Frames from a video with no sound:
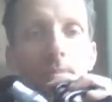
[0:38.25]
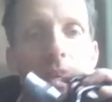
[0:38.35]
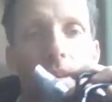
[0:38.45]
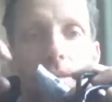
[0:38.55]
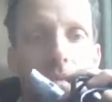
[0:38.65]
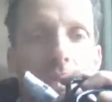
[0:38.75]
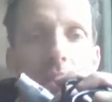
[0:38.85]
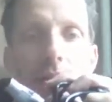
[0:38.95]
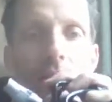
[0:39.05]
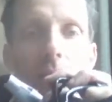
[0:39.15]
barrel is
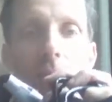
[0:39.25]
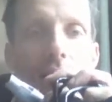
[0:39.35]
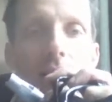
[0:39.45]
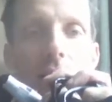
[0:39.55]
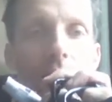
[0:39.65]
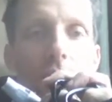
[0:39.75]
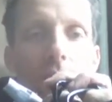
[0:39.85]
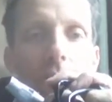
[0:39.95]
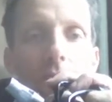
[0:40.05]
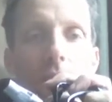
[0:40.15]
going to be kind of
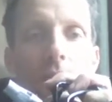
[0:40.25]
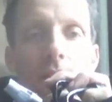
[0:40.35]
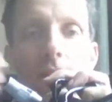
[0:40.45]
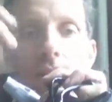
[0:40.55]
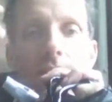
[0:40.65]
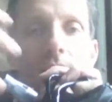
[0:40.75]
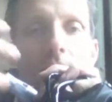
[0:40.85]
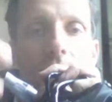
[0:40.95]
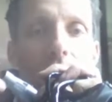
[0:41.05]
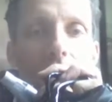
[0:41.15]
loose until it's
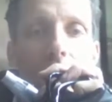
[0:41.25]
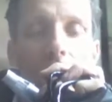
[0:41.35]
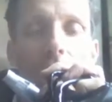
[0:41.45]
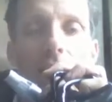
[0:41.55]
all sitting in